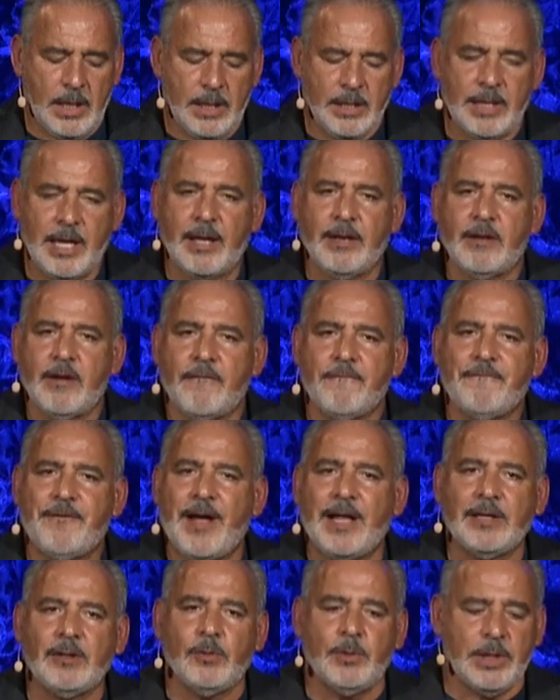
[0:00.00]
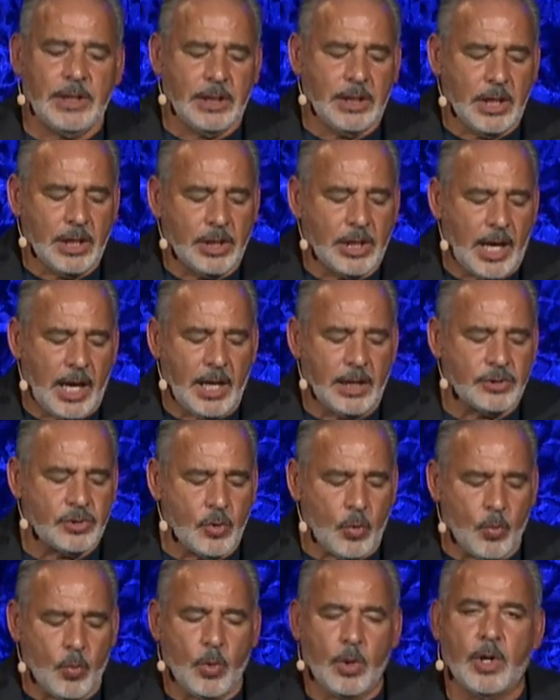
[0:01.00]
that following
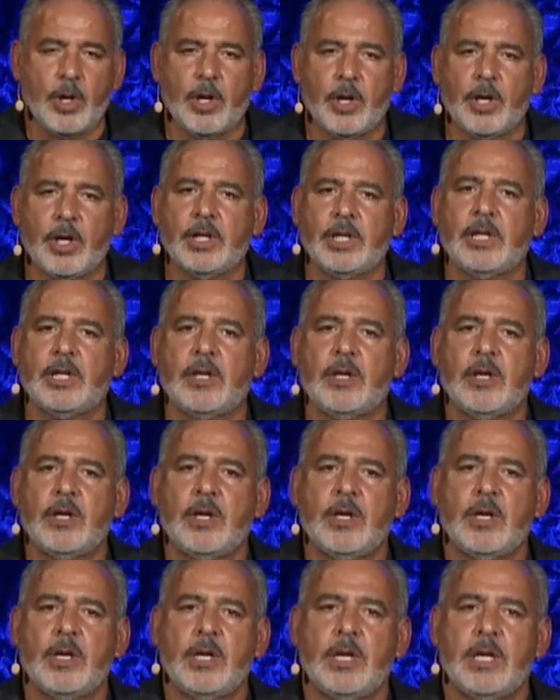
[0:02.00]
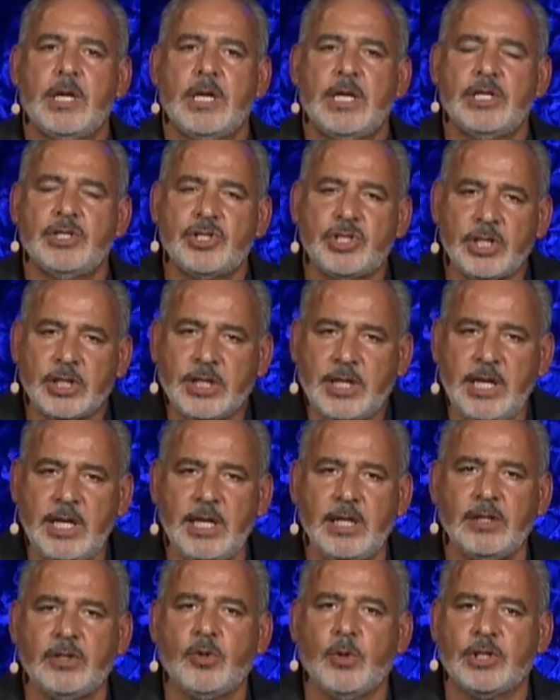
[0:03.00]
God's word is the
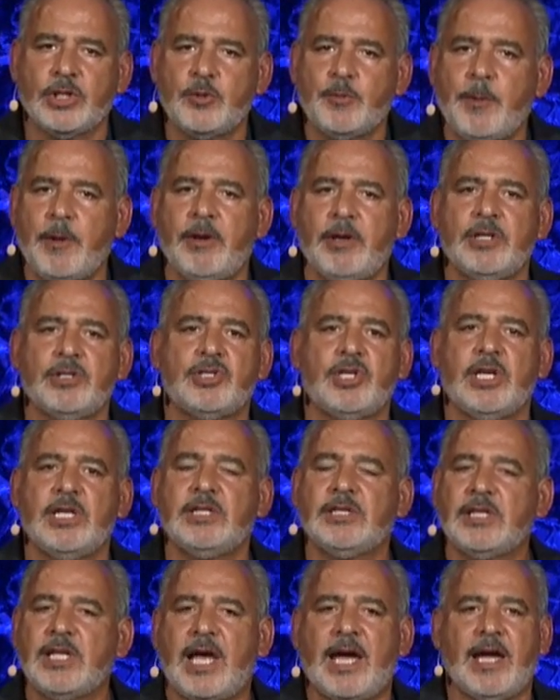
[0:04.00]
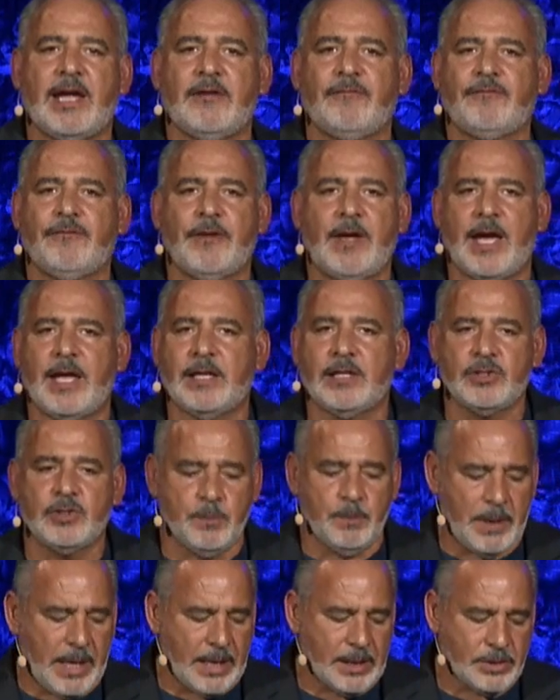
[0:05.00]
key to experiencing life at its
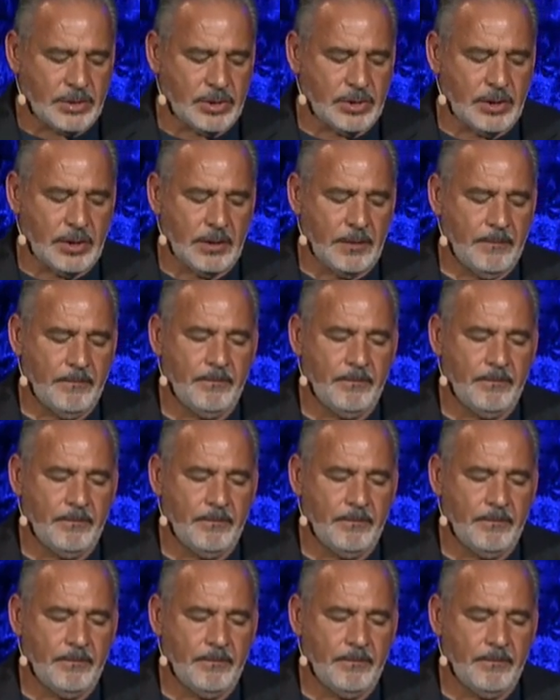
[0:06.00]
best.